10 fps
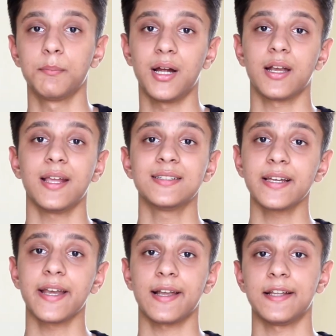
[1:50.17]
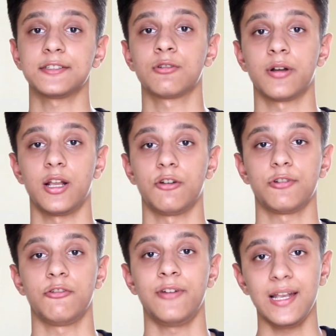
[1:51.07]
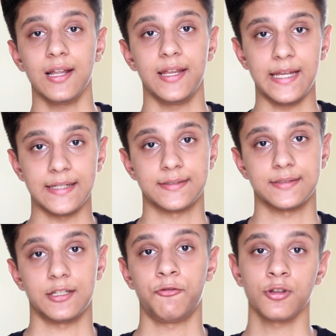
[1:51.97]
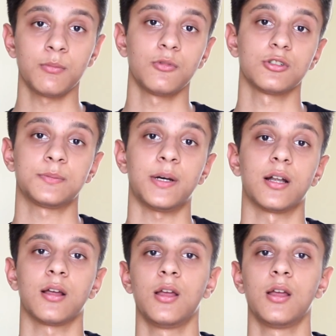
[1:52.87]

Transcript: But is a kit lens good enough? Well, yes, for the most part.